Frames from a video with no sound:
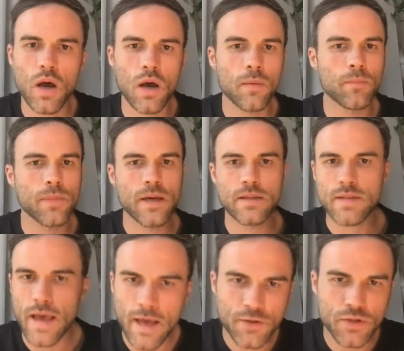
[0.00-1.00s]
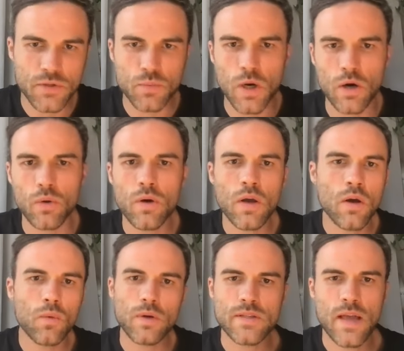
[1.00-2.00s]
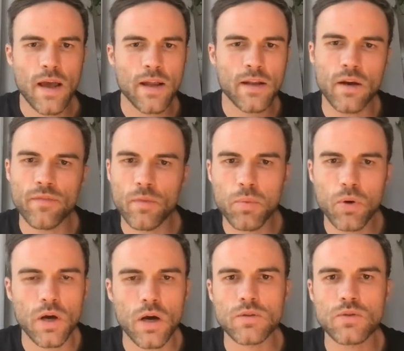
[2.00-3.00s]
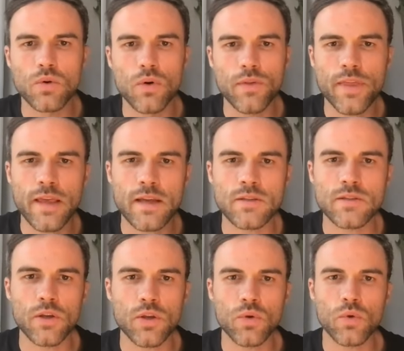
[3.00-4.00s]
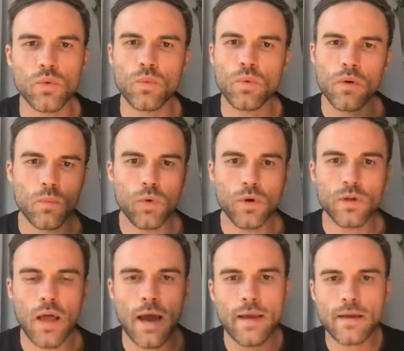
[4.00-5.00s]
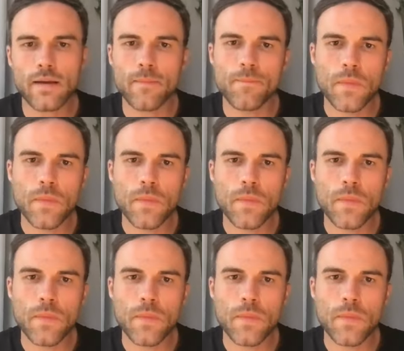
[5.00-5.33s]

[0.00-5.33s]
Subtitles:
There's Edge as well. Is there any other products or things that you would like